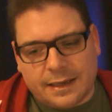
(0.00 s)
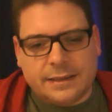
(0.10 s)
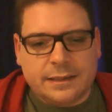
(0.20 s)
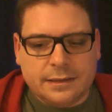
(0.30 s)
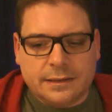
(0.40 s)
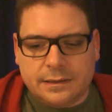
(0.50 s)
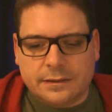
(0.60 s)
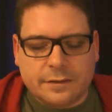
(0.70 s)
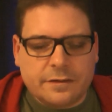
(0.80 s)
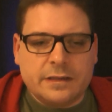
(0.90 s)
and
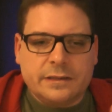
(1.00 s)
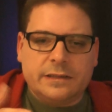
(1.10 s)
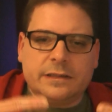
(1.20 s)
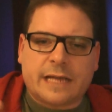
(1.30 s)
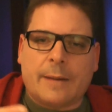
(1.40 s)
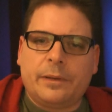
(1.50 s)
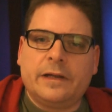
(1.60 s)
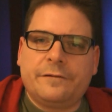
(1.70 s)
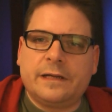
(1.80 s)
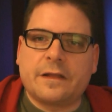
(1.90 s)
these
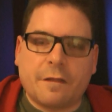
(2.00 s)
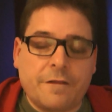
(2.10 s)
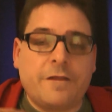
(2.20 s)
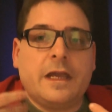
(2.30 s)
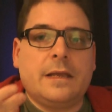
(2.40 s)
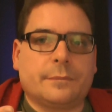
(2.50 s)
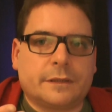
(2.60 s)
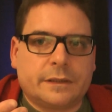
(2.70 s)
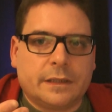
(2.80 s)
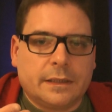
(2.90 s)
uplifting
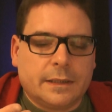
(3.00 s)
themes.